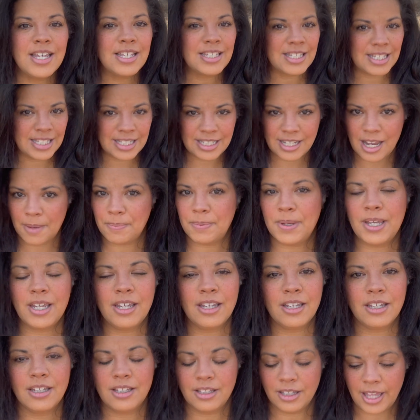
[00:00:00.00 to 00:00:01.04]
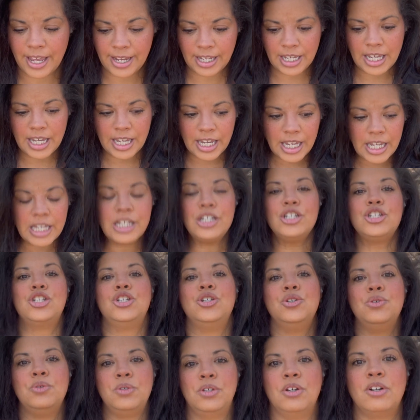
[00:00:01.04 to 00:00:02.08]
stepping
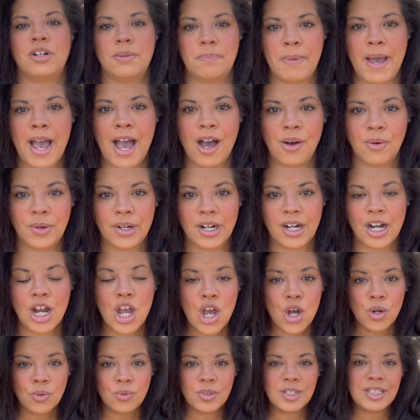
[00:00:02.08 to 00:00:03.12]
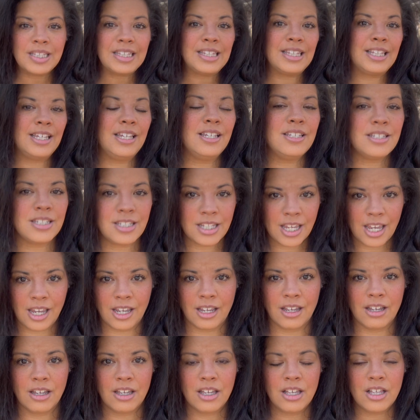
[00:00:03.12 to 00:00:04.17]
into your power,
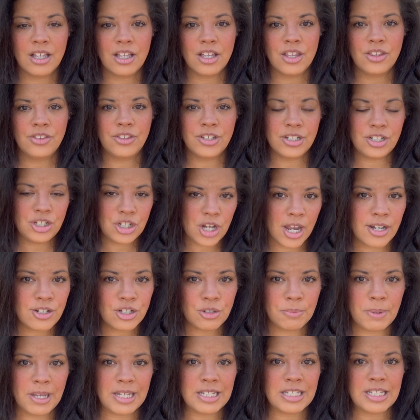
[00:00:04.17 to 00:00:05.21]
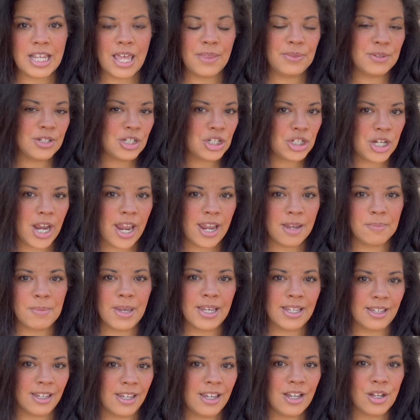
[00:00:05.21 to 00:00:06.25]
releasing the judgments and the shame
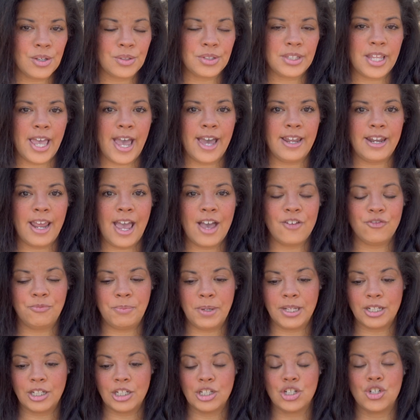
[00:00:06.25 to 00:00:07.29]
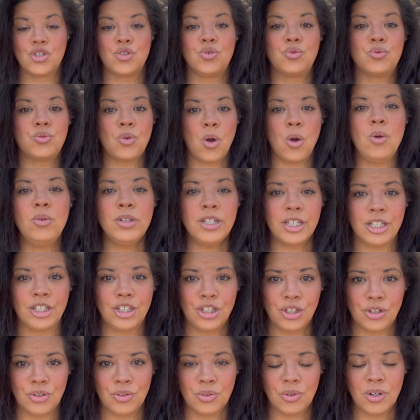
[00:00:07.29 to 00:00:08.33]
and guilt that have been controlling
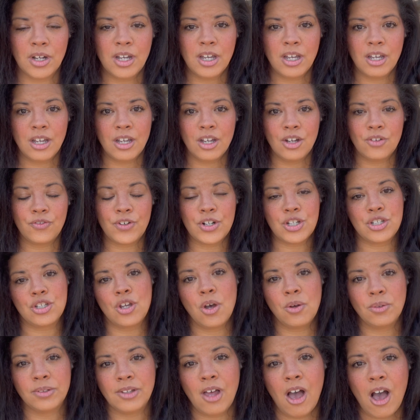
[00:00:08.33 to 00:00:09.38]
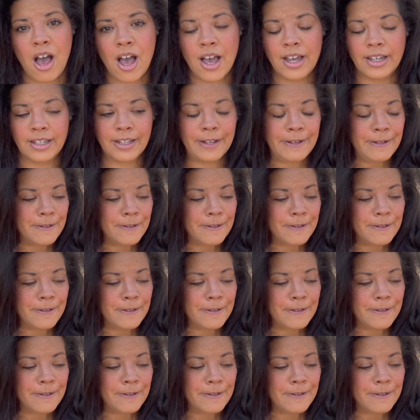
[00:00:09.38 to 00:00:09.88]
you for so long.